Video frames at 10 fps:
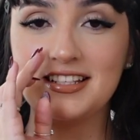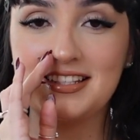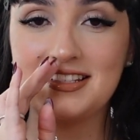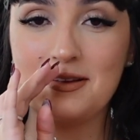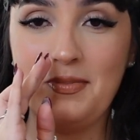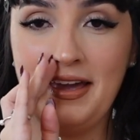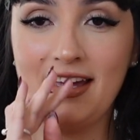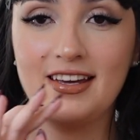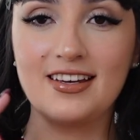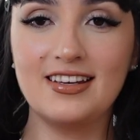this is the
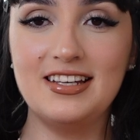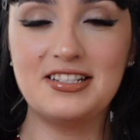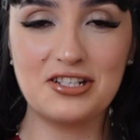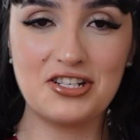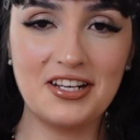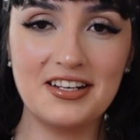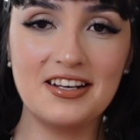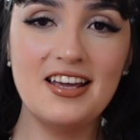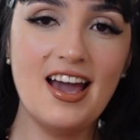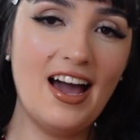pink
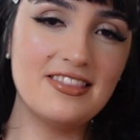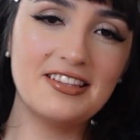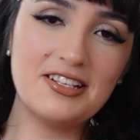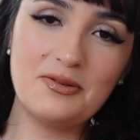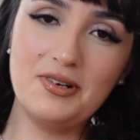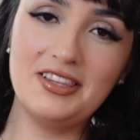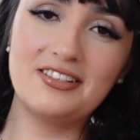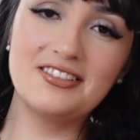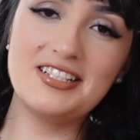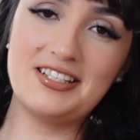edition. I think that's what
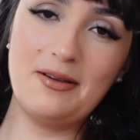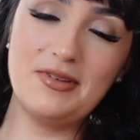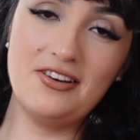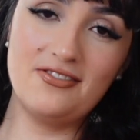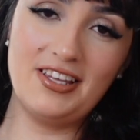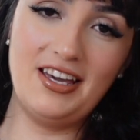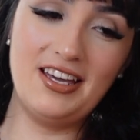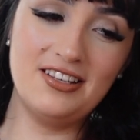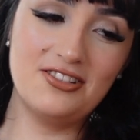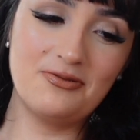literally sent me over the
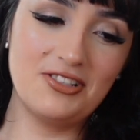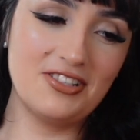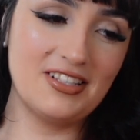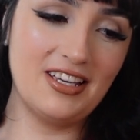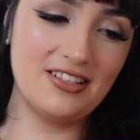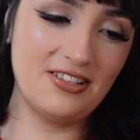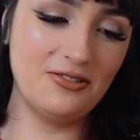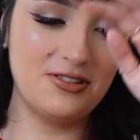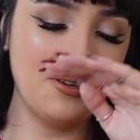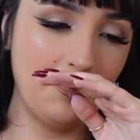edge, which is like
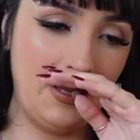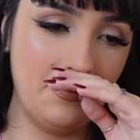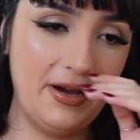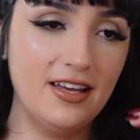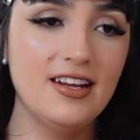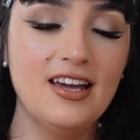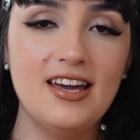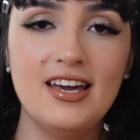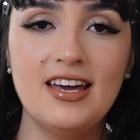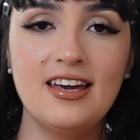so stupid, but
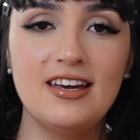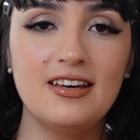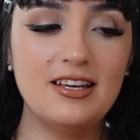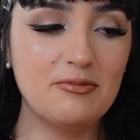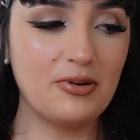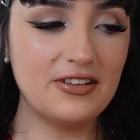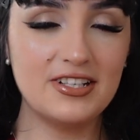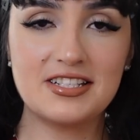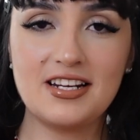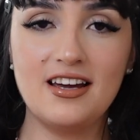in
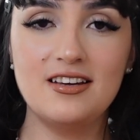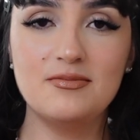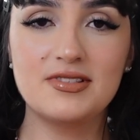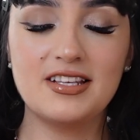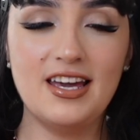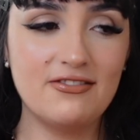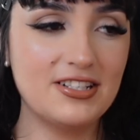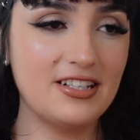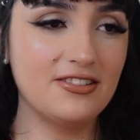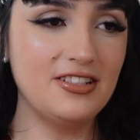previous times, every
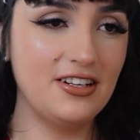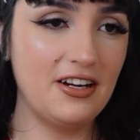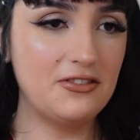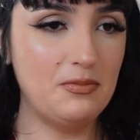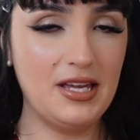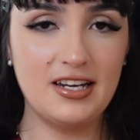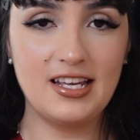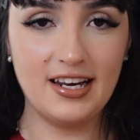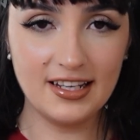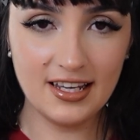single year I've debated
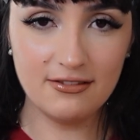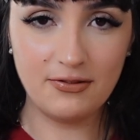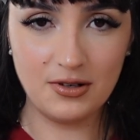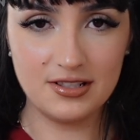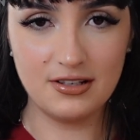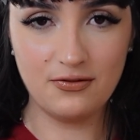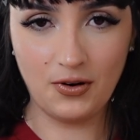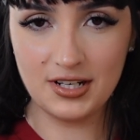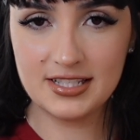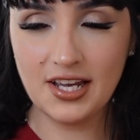getting it for the
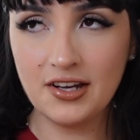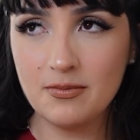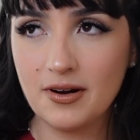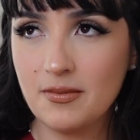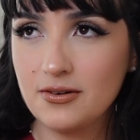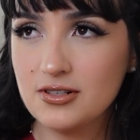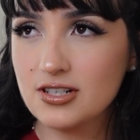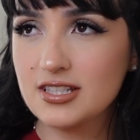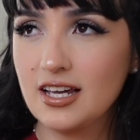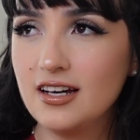Sephora sale, but I'm always
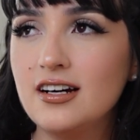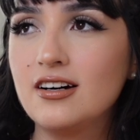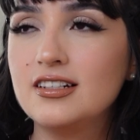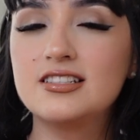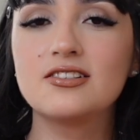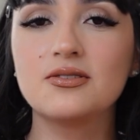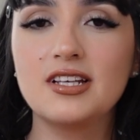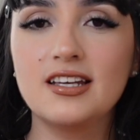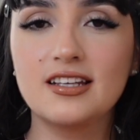just like, oh, it's so dang